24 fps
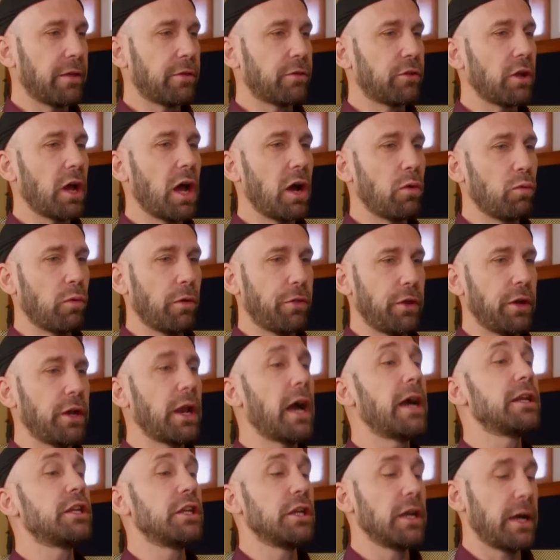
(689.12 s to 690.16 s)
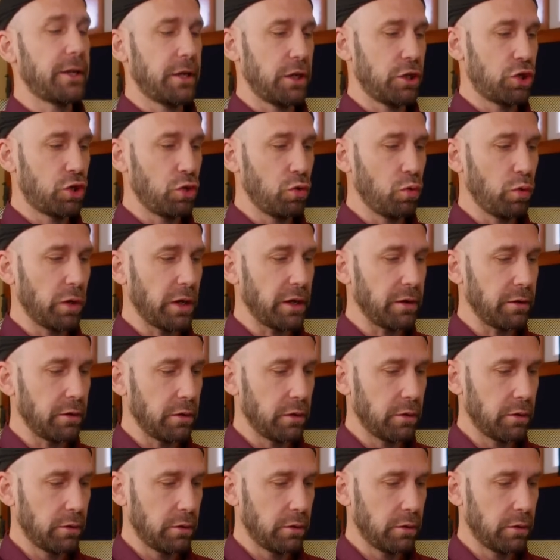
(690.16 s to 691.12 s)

start with a 1992 again.